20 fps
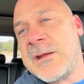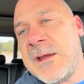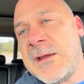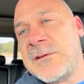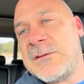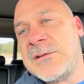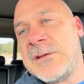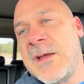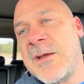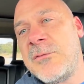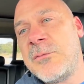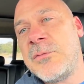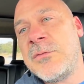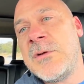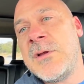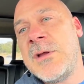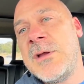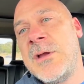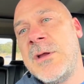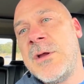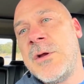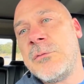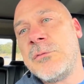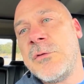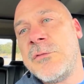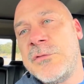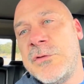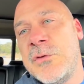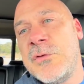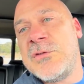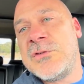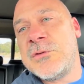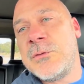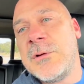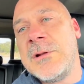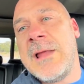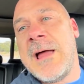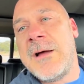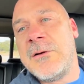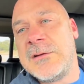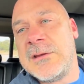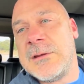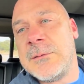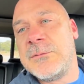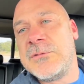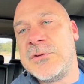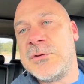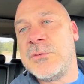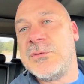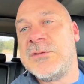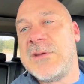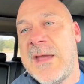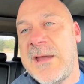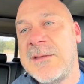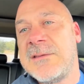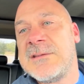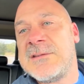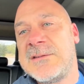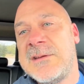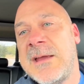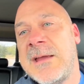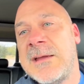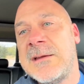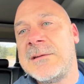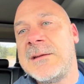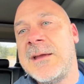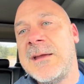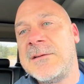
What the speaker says: and ATF refused to allow him to take the stand